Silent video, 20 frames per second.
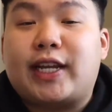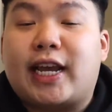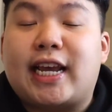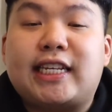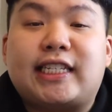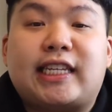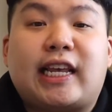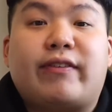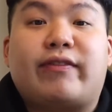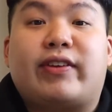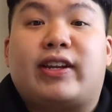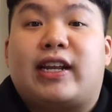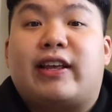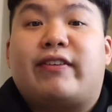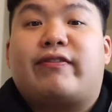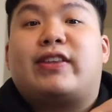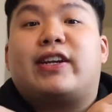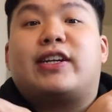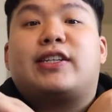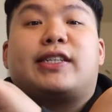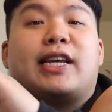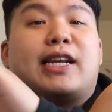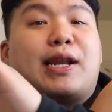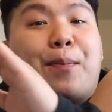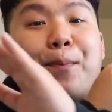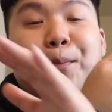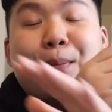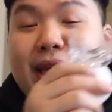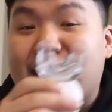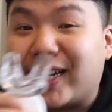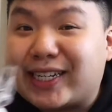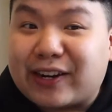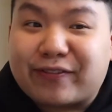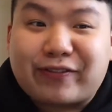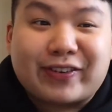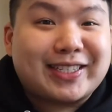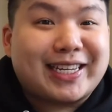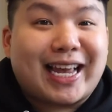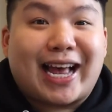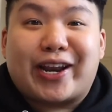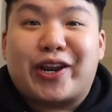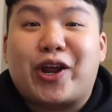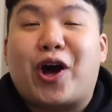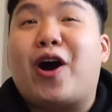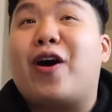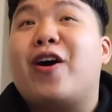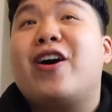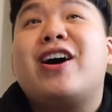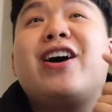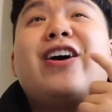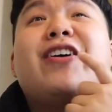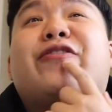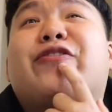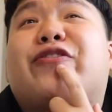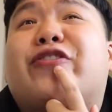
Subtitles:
day 7 if there's any big difference at all.